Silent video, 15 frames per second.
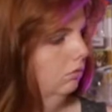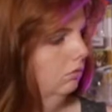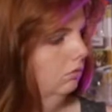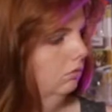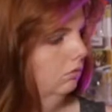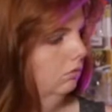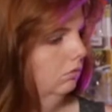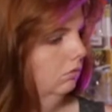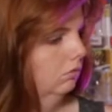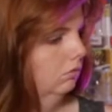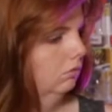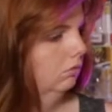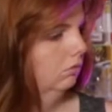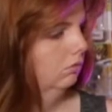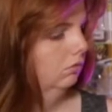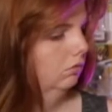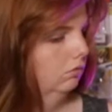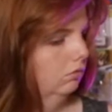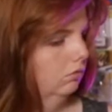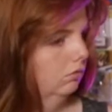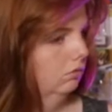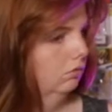
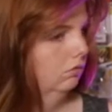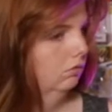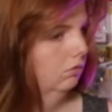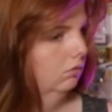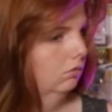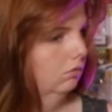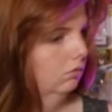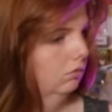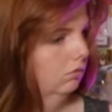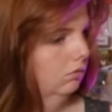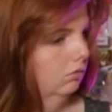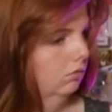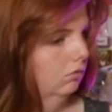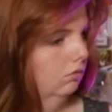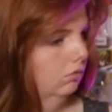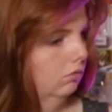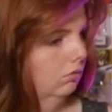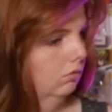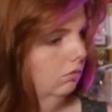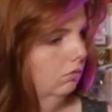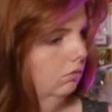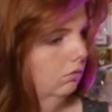No words are spoken by the person on screen.